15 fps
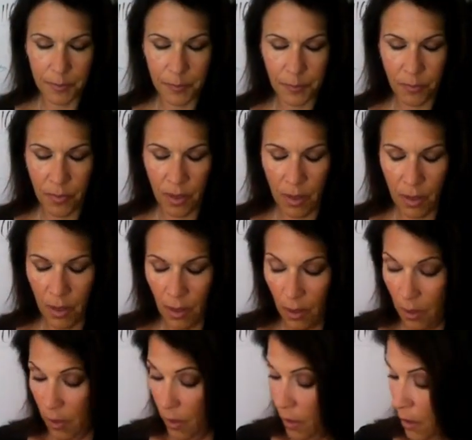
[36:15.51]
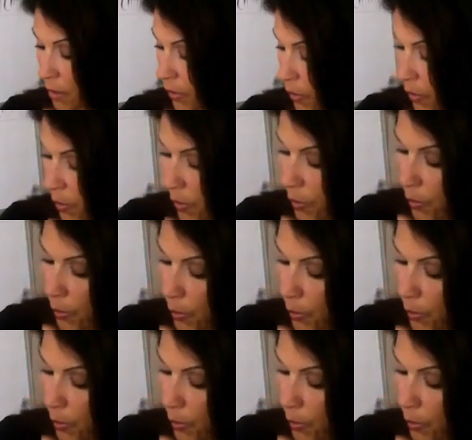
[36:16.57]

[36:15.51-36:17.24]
No one is speaking in this clip.